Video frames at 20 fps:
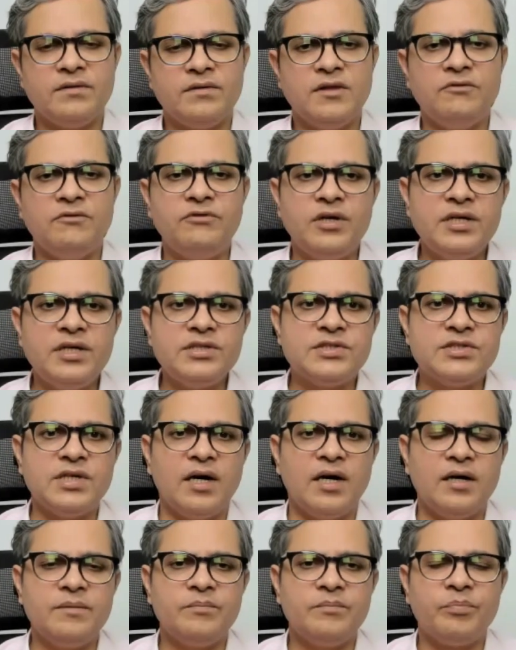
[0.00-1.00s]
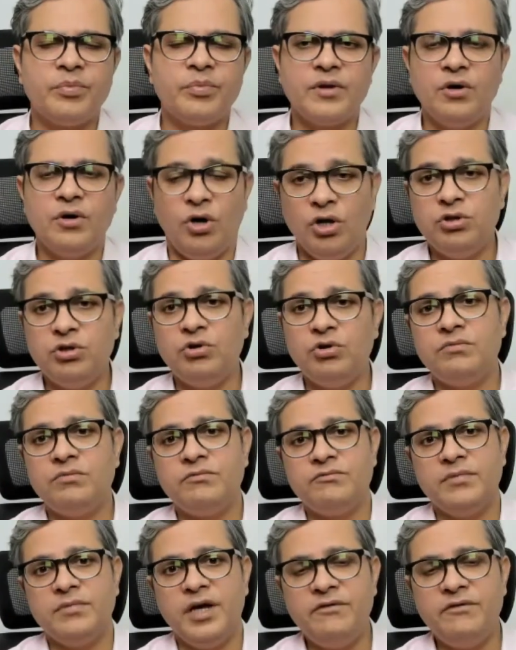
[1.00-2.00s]
The words are, although
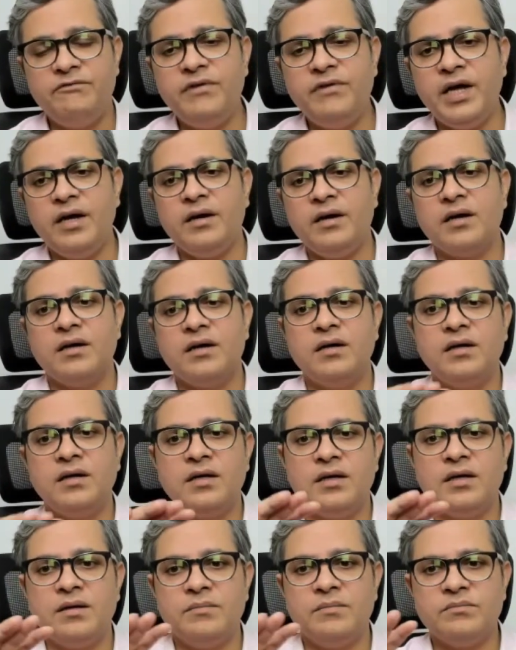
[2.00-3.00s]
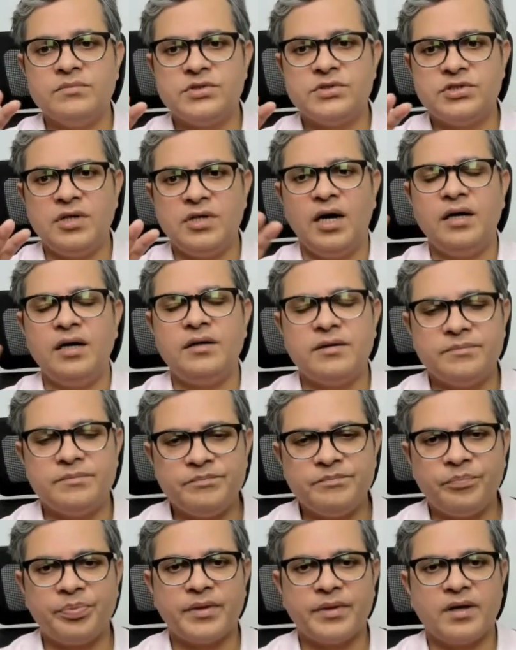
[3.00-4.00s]
if we start
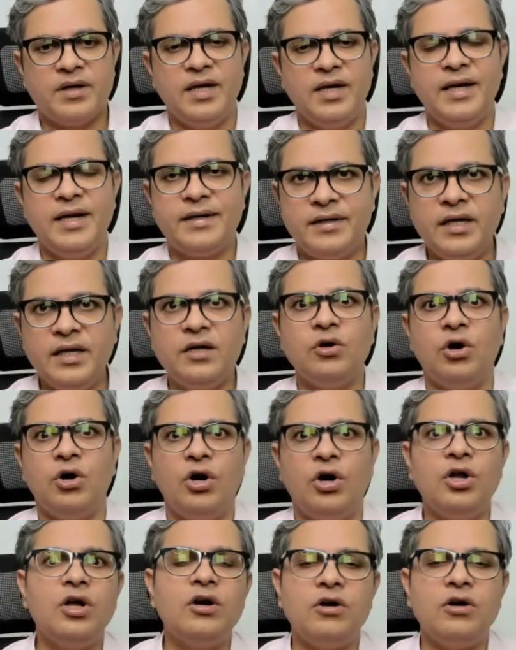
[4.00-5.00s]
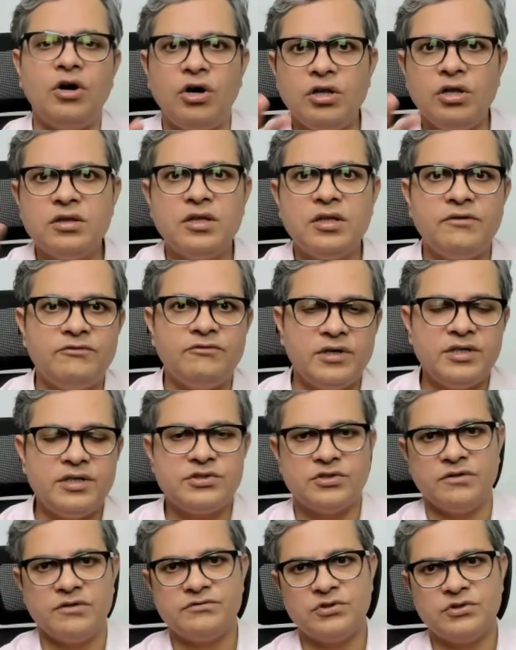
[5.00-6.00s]
collecting all the
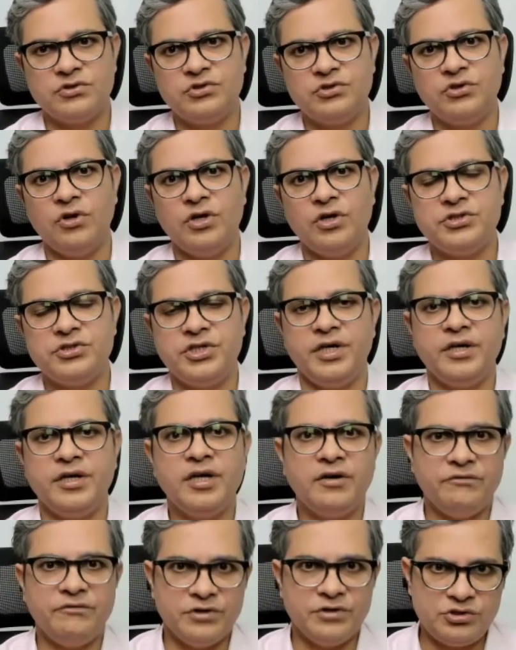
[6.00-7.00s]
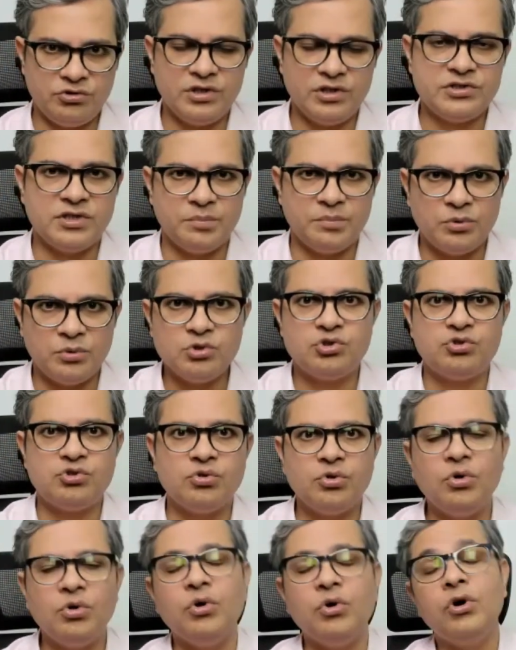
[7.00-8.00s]
words of sociology which you are supposed to
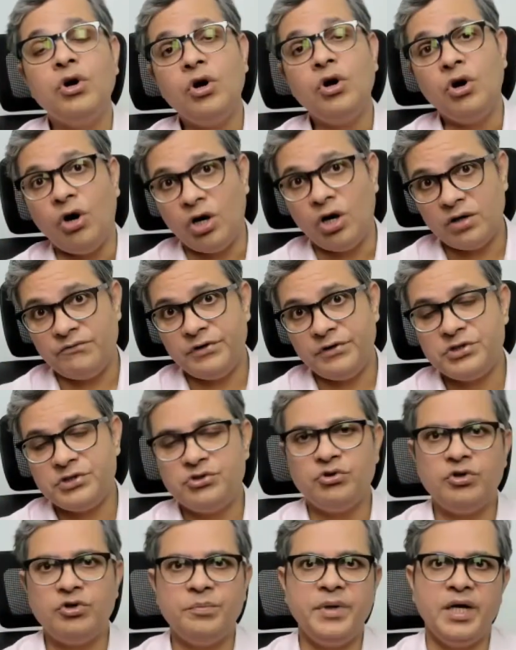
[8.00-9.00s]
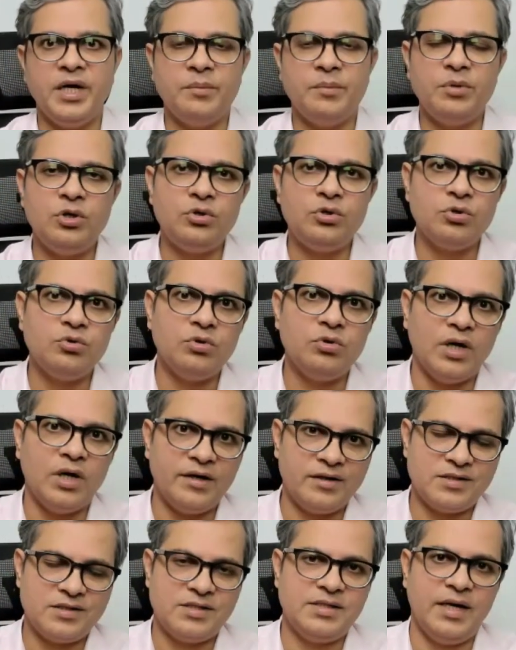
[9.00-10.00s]
know, or which you would be able to
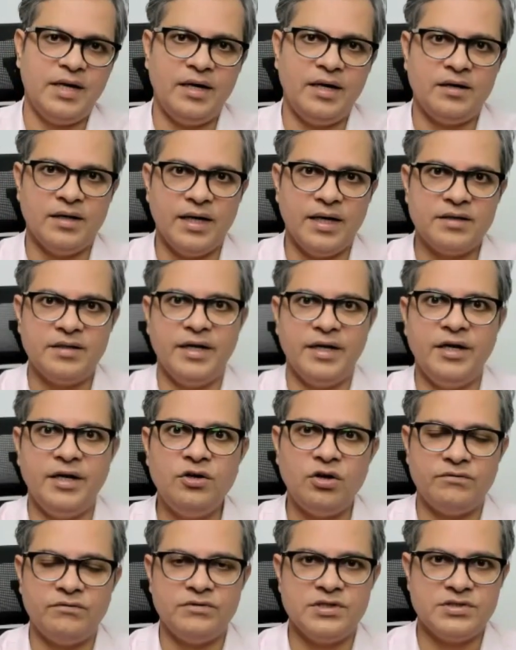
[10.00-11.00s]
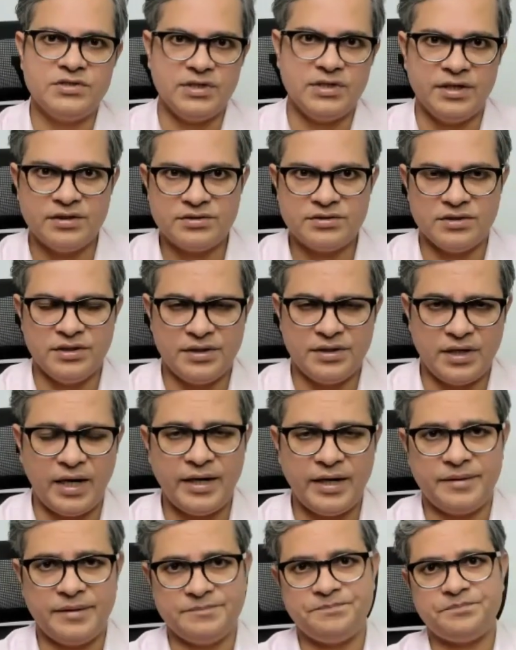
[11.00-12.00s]
understand at the end of this
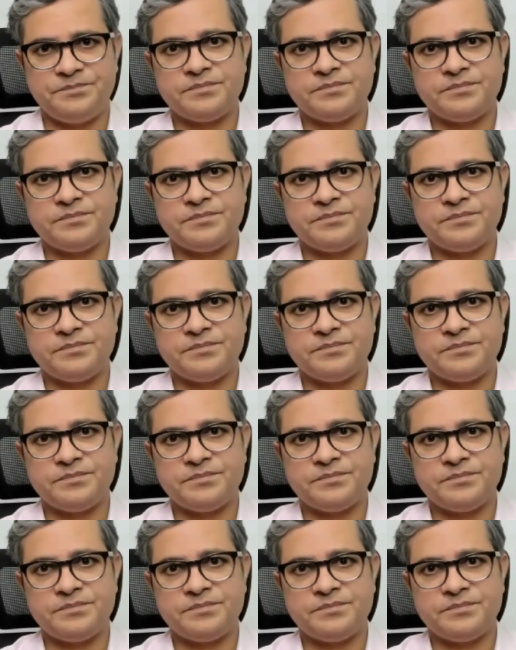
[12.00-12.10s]
entire